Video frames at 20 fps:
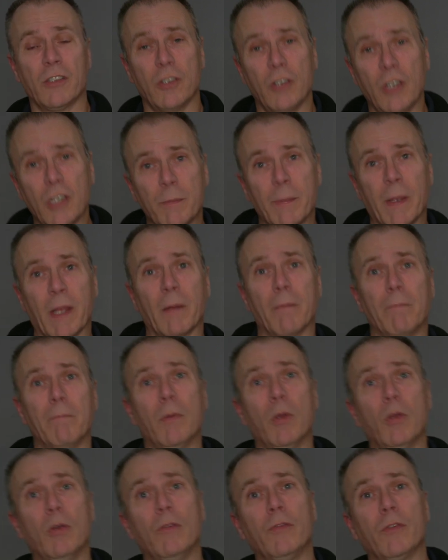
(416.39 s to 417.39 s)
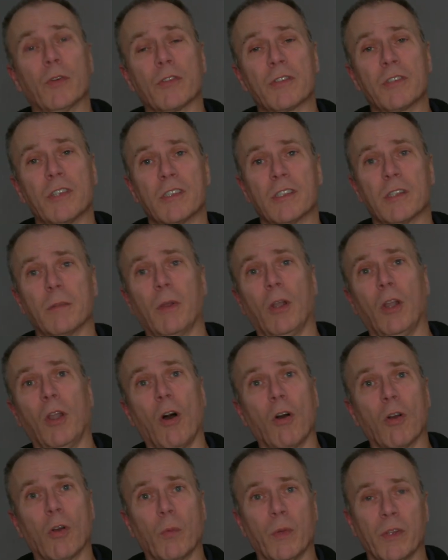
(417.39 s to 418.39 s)
you need to be able to move your system
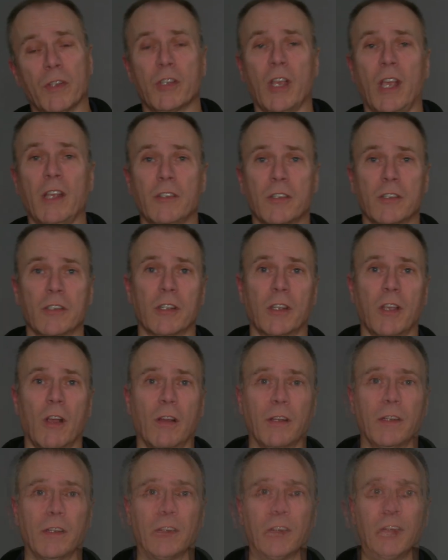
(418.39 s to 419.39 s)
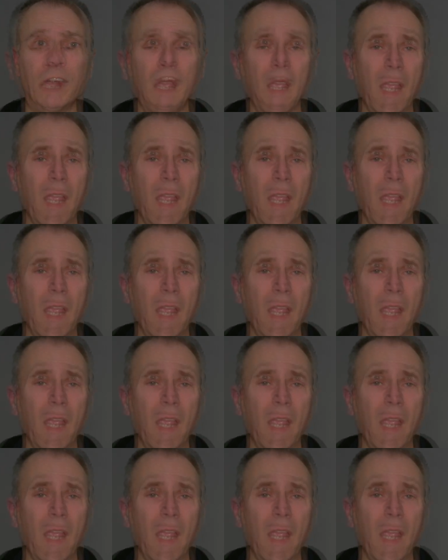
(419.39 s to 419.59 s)
along with changes to guidance.